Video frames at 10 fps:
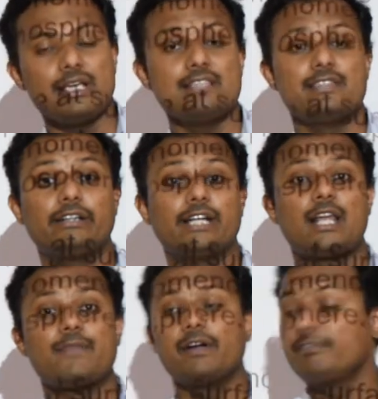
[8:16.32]
is yet
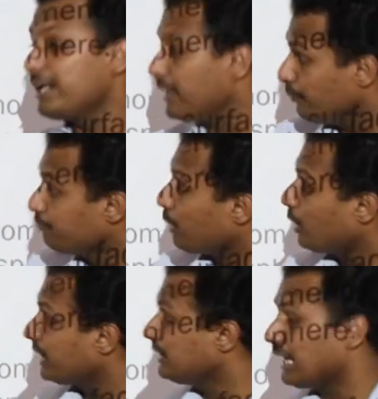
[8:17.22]
another very
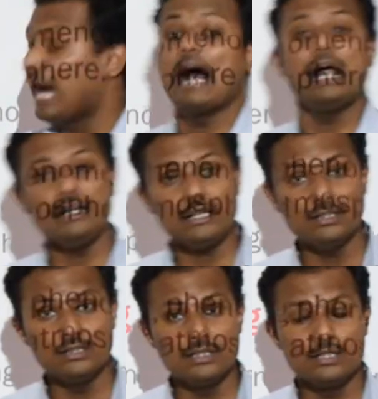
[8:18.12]
important and
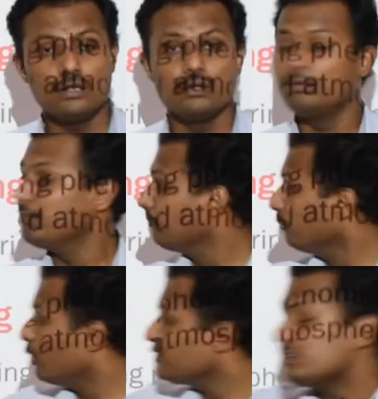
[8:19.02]

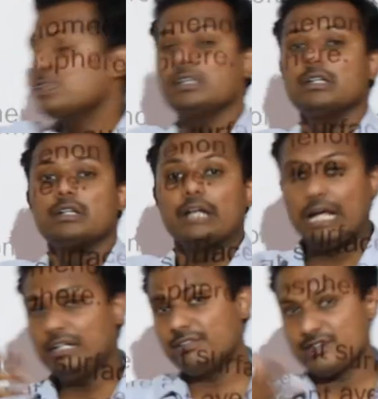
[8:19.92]
most
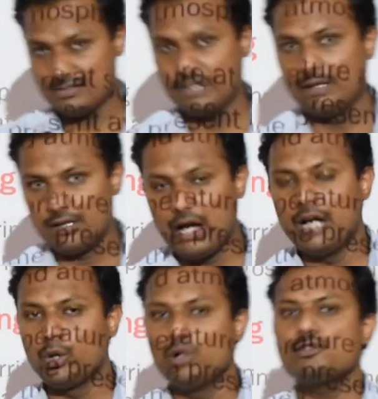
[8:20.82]
interesting,
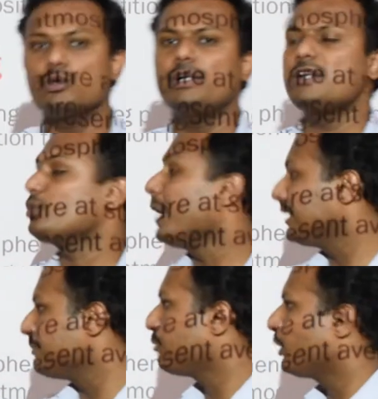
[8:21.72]
and also it is
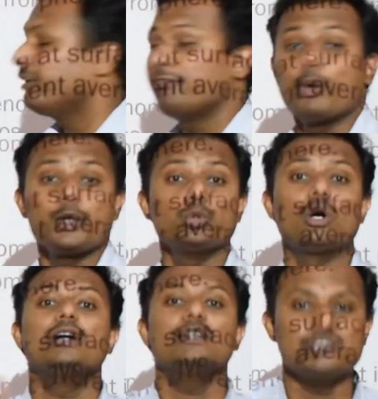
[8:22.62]
quite important for you to
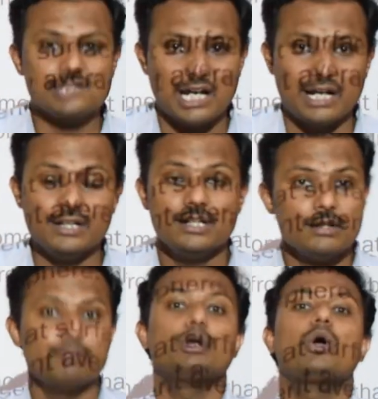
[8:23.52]
understand,
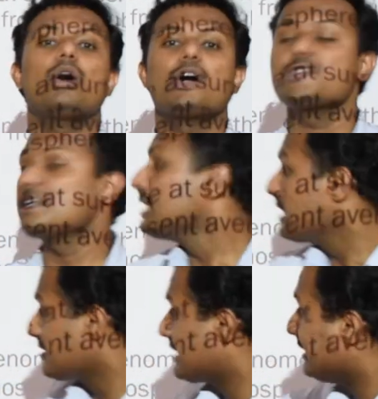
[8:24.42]
because
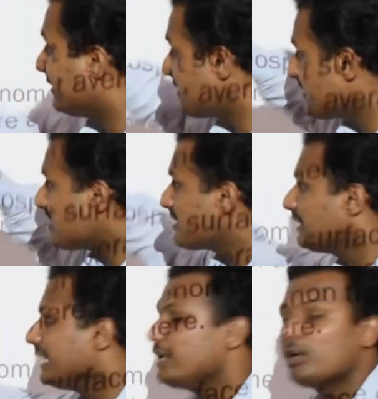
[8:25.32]
see, this is the
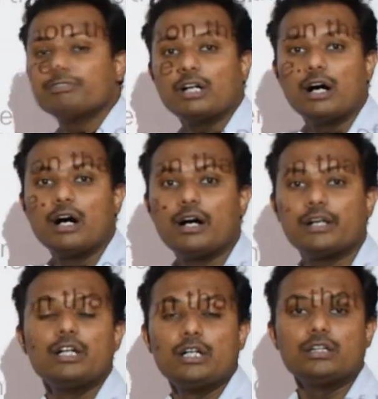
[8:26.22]
need of the
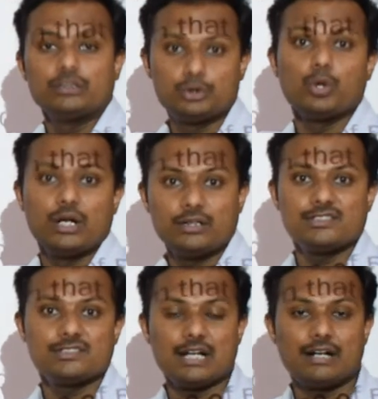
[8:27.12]
hour to
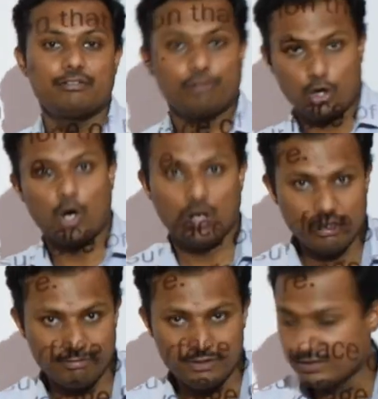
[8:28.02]
understand for all
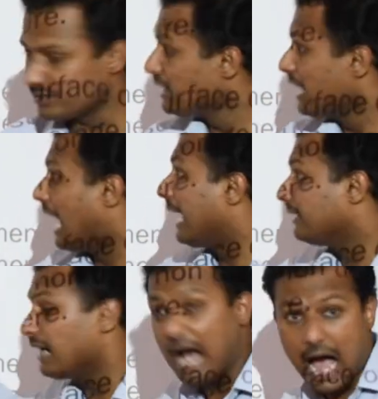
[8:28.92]
of us
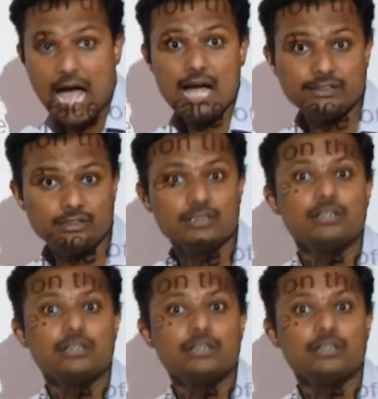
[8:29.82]
and act